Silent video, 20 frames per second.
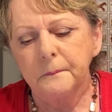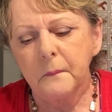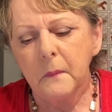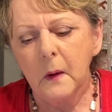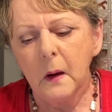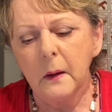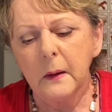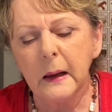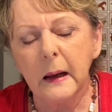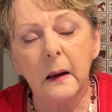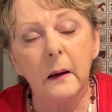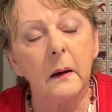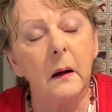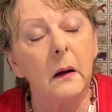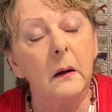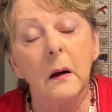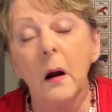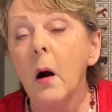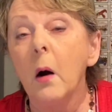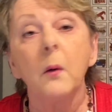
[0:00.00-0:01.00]
The
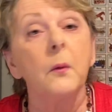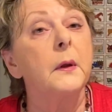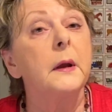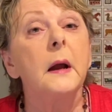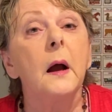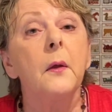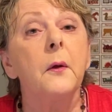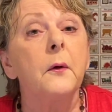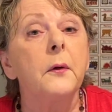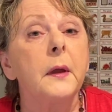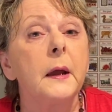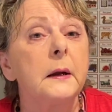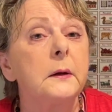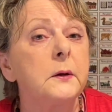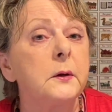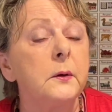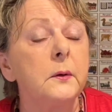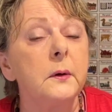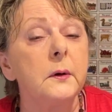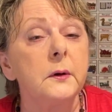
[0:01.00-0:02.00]
other thing
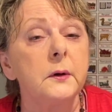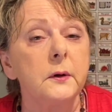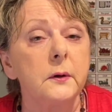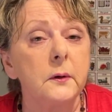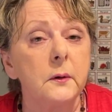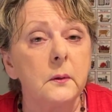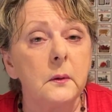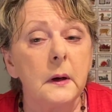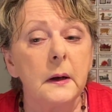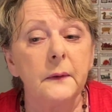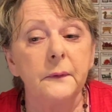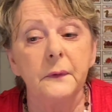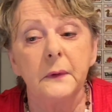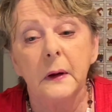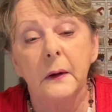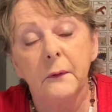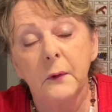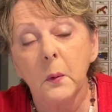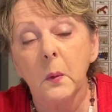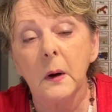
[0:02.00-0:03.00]
too to do, if
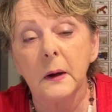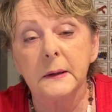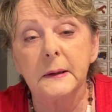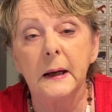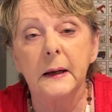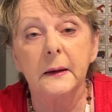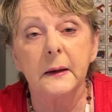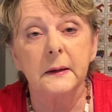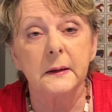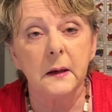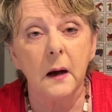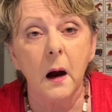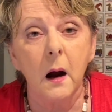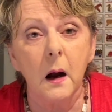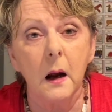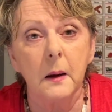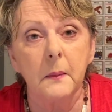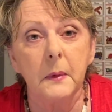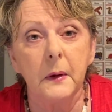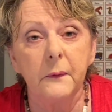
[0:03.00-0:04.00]
you want to take the
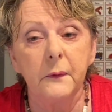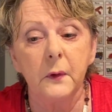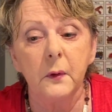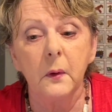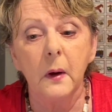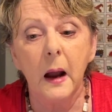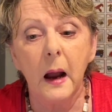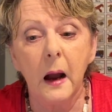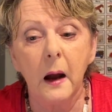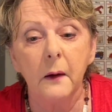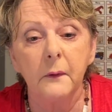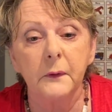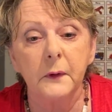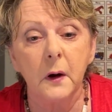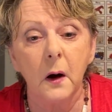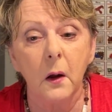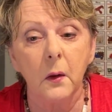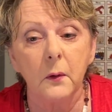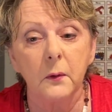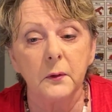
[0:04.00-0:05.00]
time, if you have
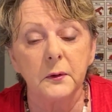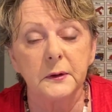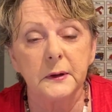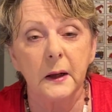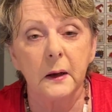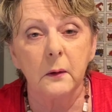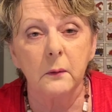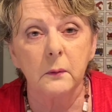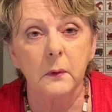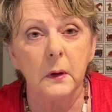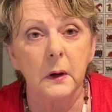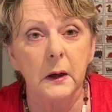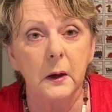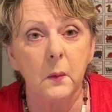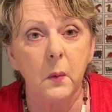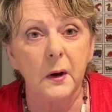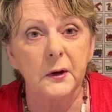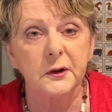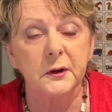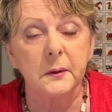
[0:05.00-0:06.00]
colors that are really
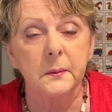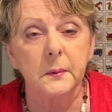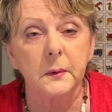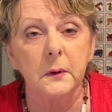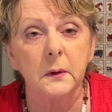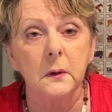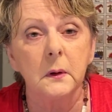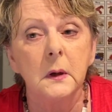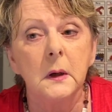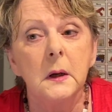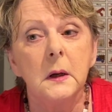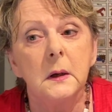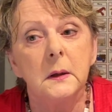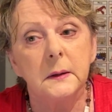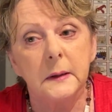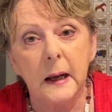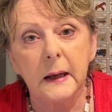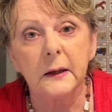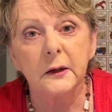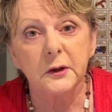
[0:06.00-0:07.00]
questionable,
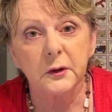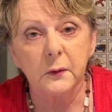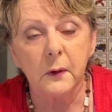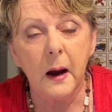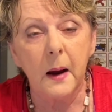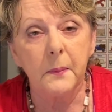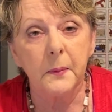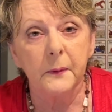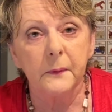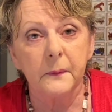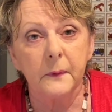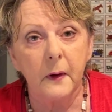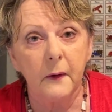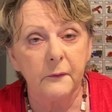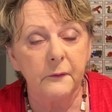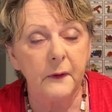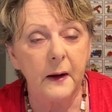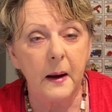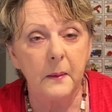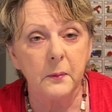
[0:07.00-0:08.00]
take a scrap of
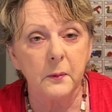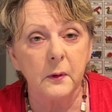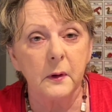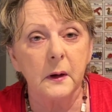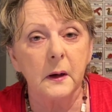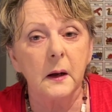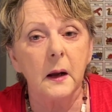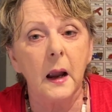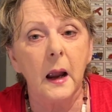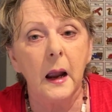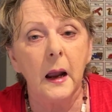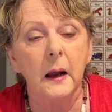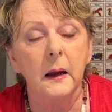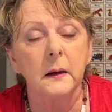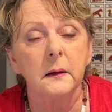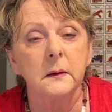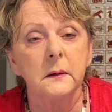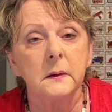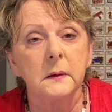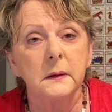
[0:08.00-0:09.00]
fabric
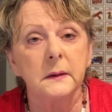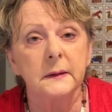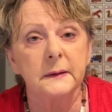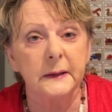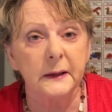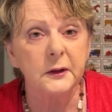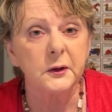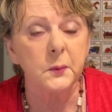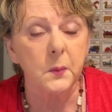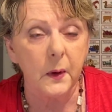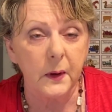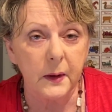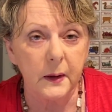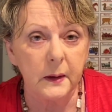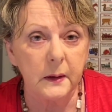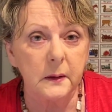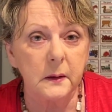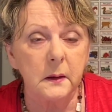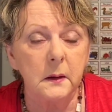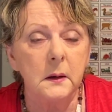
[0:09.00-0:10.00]
and stitch with
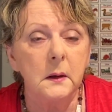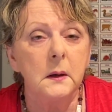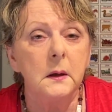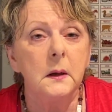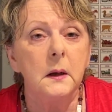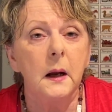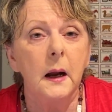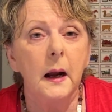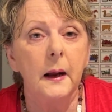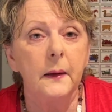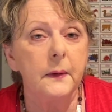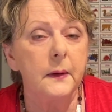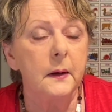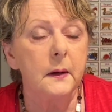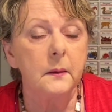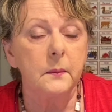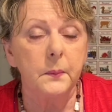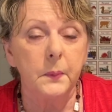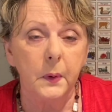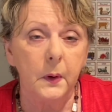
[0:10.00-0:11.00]
it, and
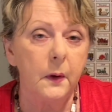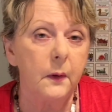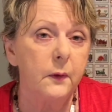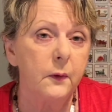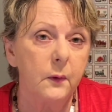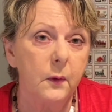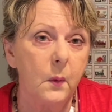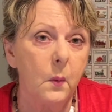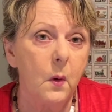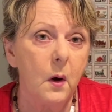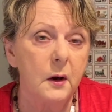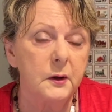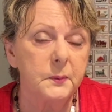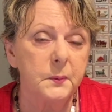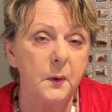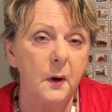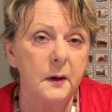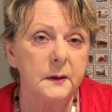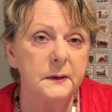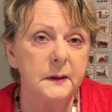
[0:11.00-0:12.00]
then put it through the wash
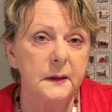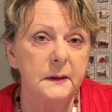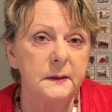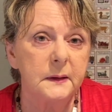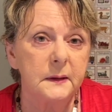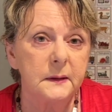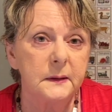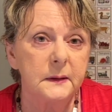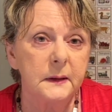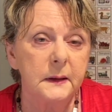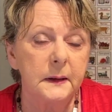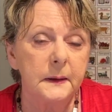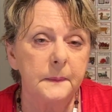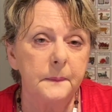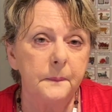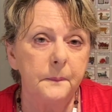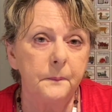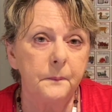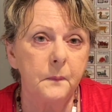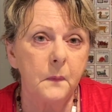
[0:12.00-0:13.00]
process and see.
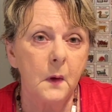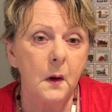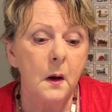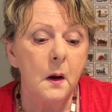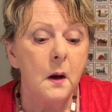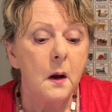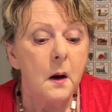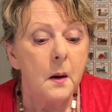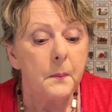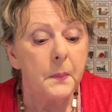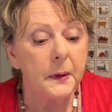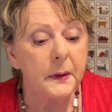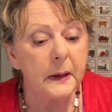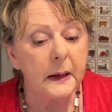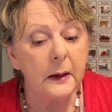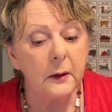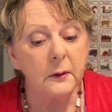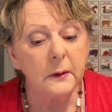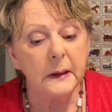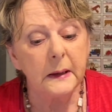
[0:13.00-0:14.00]
But
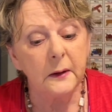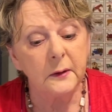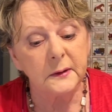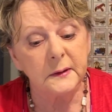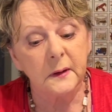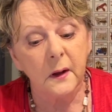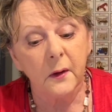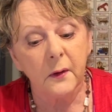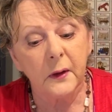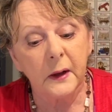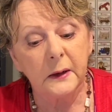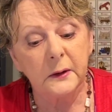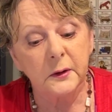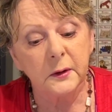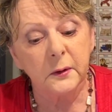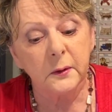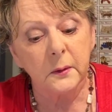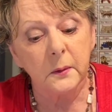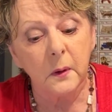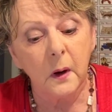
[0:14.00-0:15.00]
here's another thing
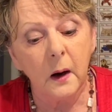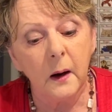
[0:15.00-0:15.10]
too.